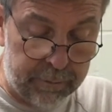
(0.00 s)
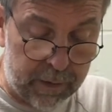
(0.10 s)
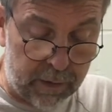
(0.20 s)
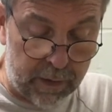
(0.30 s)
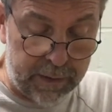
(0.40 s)
All
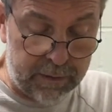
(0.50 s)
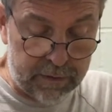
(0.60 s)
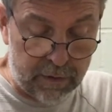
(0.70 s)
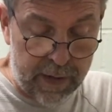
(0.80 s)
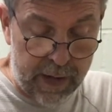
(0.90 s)
right, so
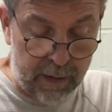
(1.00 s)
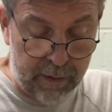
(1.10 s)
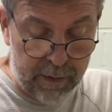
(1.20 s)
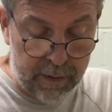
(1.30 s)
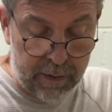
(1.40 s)
now
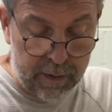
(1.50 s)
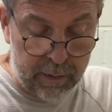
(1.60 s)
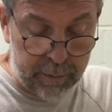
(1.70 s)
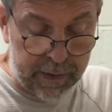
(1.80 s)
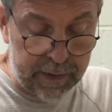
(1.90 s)
I'm
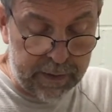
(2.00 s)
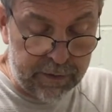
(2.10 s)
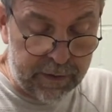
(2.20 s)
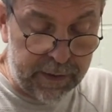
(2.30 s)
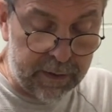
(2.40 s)
getting to
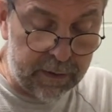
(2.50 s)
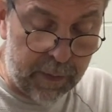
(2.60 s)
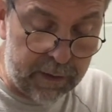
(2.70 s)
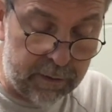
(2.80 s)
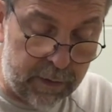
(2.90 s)
the end of my
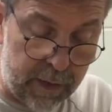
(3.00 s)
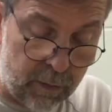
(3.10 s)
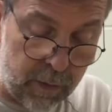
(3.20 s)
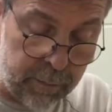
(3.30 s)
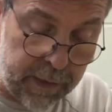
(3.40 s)
thread. I want
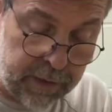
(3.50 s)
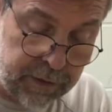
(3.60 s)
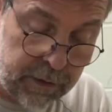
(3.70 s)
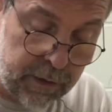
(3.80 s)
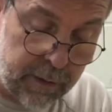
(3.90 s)
to make
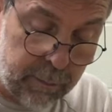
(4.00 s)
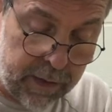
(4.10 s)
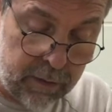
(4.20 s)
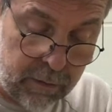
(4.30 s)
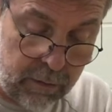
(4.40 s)
sure that my
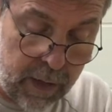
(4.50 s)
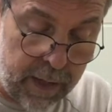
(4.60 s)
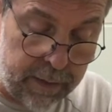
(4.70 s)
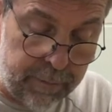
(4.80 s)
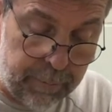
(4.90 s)

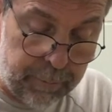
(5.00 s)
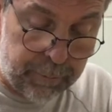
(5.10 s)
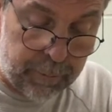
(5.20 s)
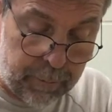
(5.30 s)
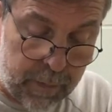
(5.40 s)
thread,
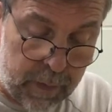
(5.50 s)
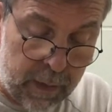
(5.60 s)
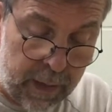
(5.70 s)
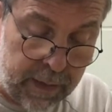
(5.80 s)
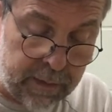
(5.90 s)

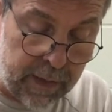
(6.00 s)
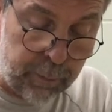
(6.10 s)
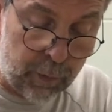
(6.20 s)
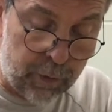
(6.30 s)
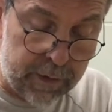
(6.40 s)
as I
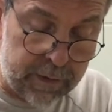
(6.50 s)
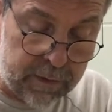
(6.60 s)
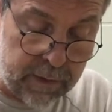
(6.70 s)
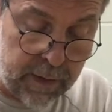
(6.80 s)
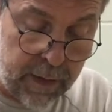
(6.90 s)
pull this
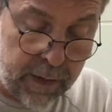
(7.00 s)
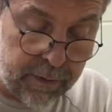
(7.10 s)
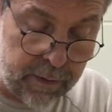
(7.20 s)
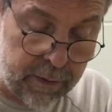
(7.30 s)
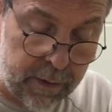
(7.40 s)
together,
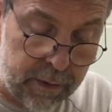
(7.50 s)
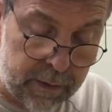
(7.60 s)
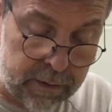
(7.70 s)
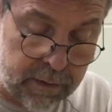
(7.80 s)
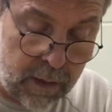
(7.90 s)
is
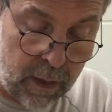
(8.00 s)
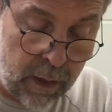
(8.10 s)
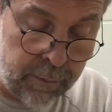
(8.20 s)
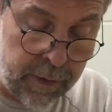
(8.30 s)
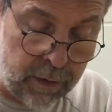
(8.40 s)

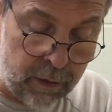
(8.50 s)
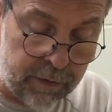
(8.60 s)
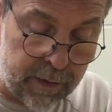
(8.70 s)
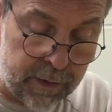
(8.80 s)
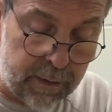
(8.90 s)
coming over
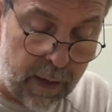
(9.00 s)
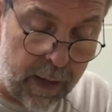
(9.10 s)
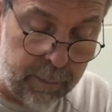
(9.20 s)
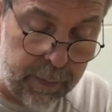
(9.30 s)
the top.